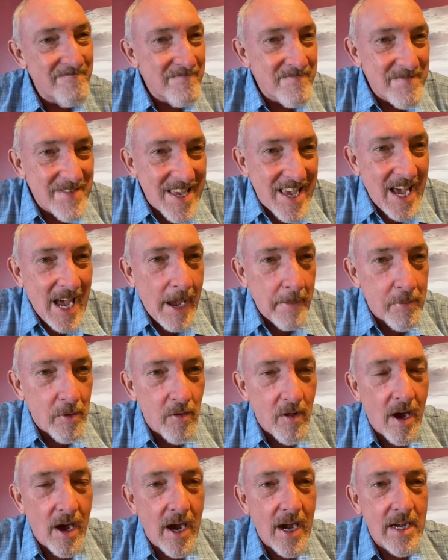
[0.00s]

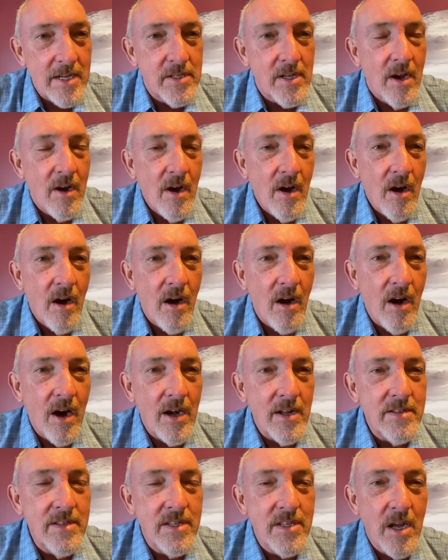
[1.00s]
capitalize
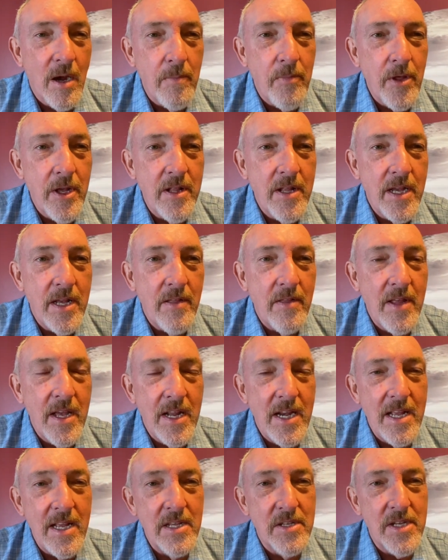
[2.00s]
on something that
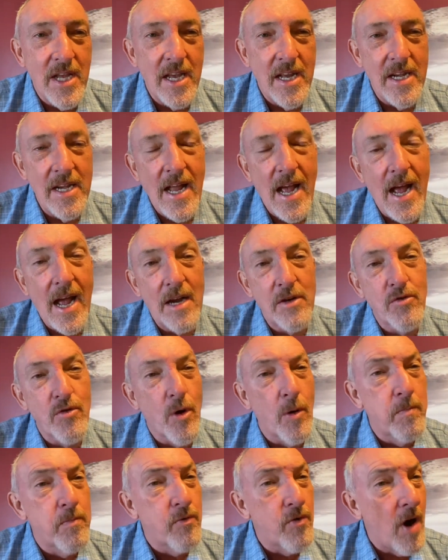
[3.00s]
is a
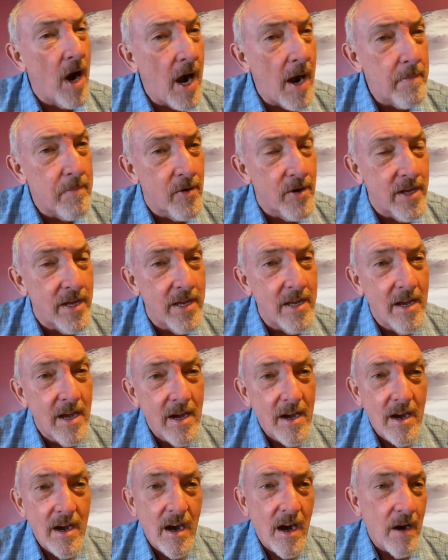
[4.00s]
natural property
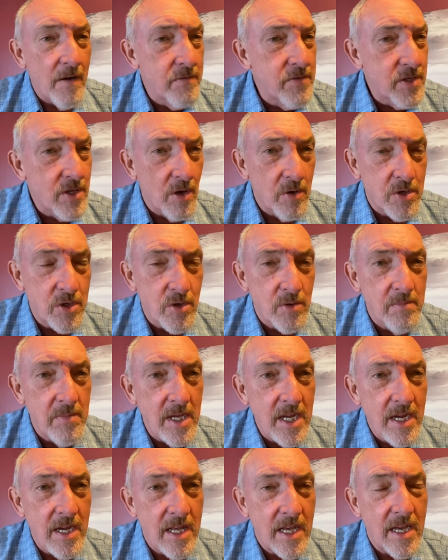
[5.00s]
of social
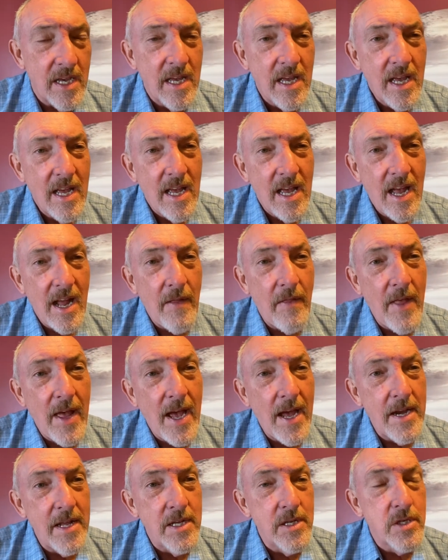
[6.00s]
media, and
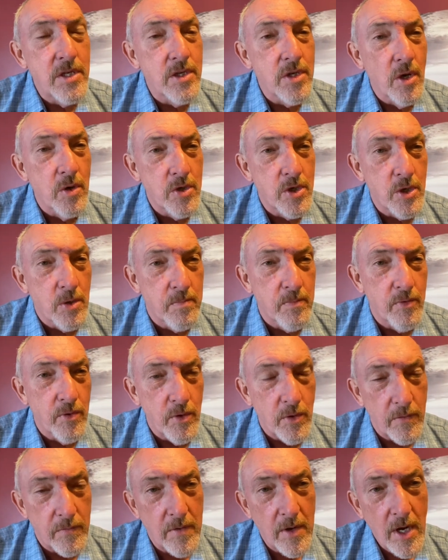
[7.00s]
that is social
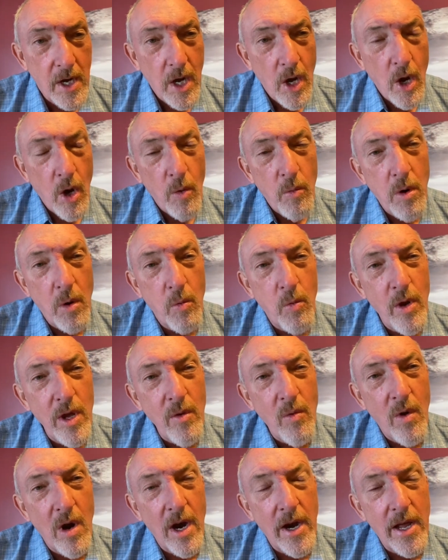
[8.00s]
proof. What we
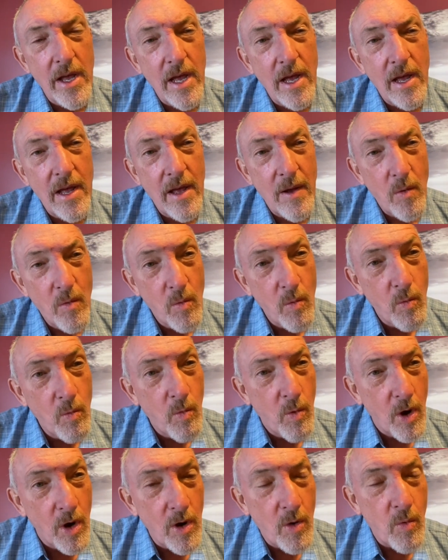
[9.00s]
want to work